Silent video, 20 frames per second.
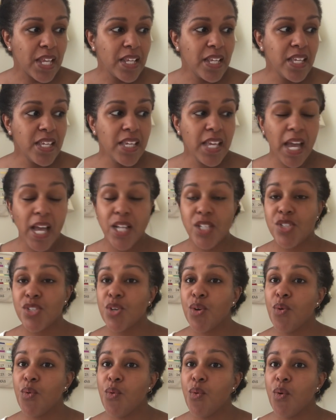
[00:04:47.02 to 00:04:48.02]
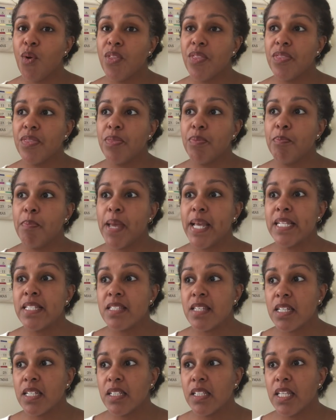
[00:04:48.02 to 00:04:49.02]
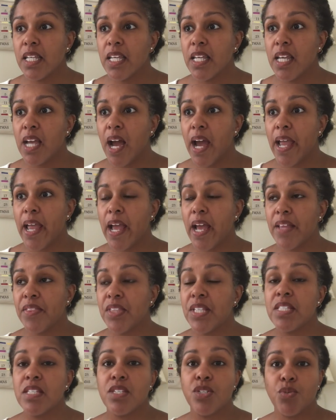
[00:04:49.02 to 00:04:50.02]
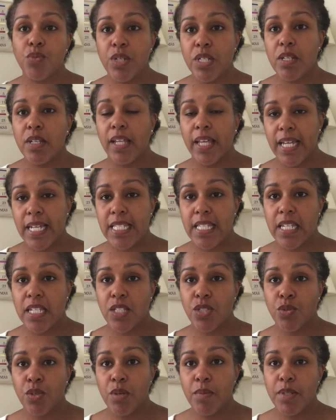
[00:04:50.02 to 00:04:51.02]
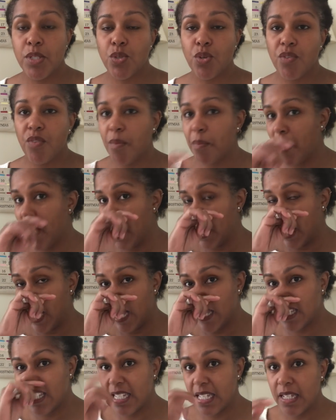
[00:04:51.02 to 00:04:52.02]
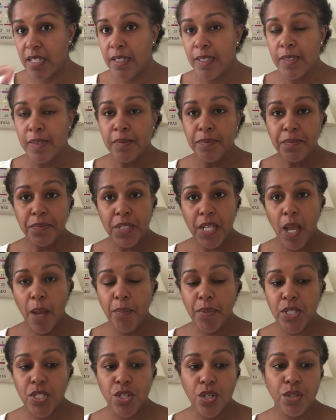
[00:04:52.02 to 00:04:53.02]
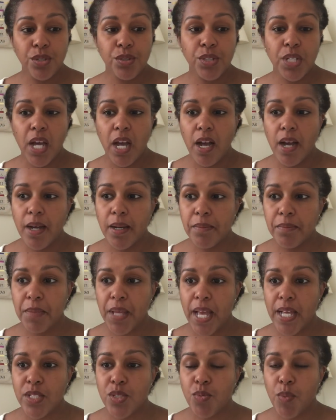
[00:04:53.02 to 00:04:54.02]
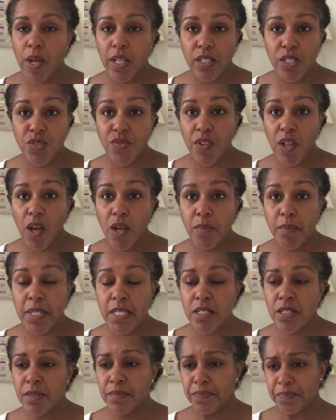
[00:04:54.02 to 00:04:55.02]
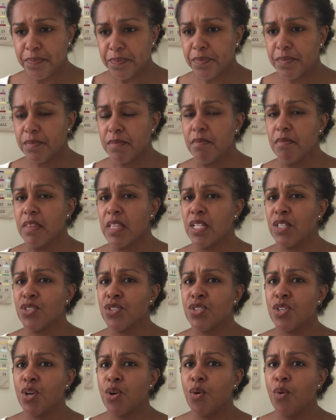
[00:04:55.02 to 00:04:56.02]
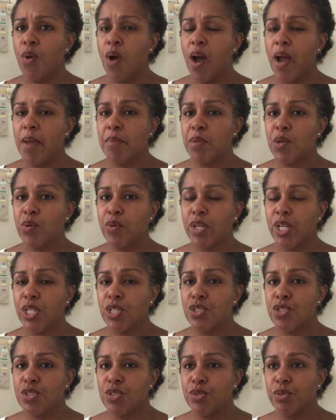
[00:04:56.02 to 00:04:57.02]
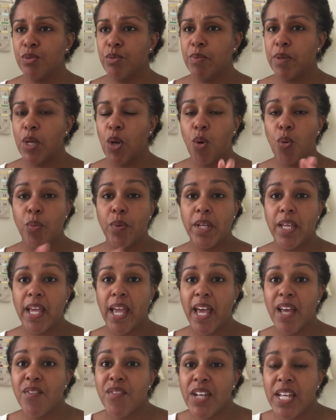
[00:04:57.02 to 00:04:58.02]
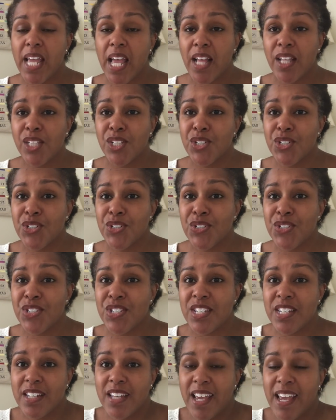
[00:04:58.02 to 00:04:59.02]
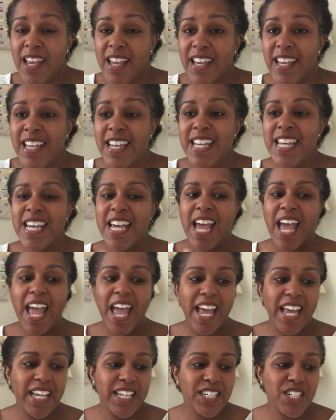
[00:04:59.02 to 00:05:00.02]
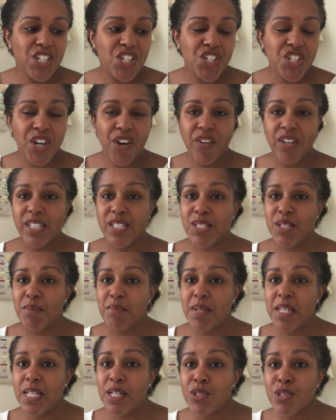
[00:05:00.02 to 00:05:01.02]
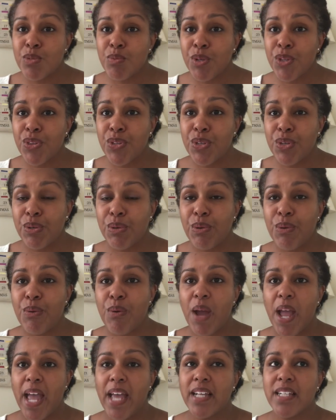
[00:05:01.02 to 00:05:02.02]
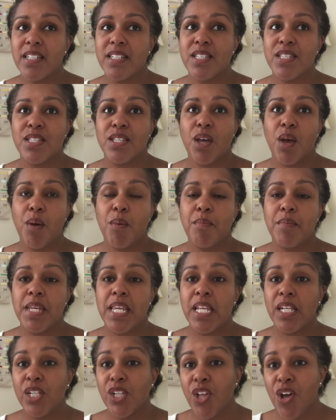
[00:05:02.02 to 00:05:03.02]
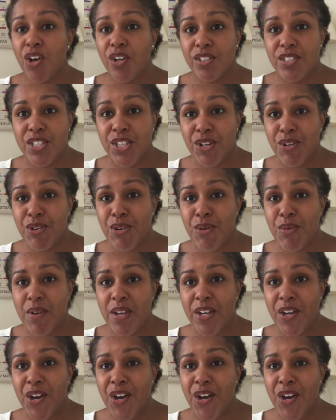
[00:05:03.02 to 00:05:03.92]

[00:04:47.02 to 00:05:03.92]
yeah, so basically I this is going to like I said, it's going to be sort of a podcasty episode um, as well as vlogmas. So I'm going to be opening advent calendars today and sharing some knits with you and some knit-alongs that are going